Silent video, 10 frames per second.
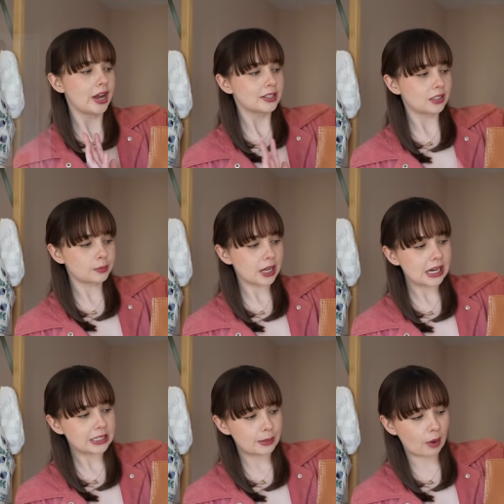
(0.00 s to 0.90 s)
Some
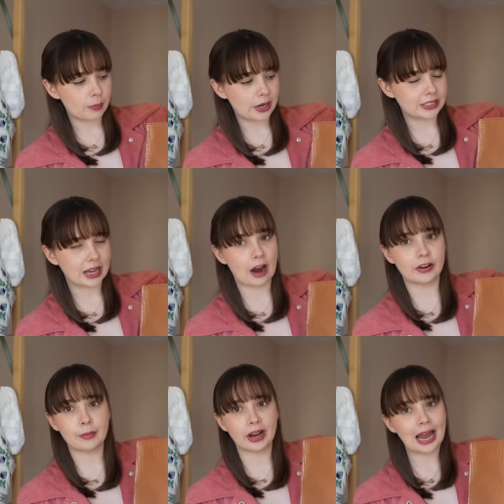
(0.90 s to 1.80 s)
days it might be to
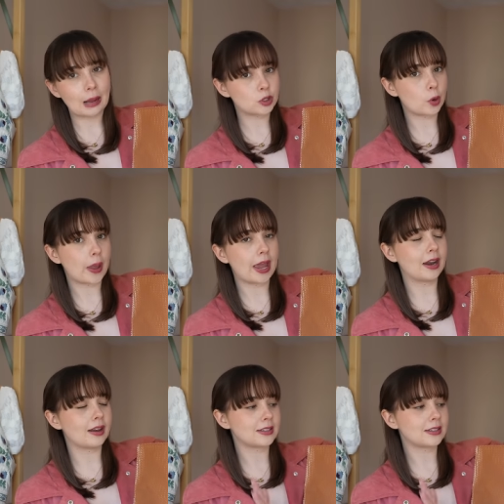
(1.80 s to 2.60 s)
carry my laptop in,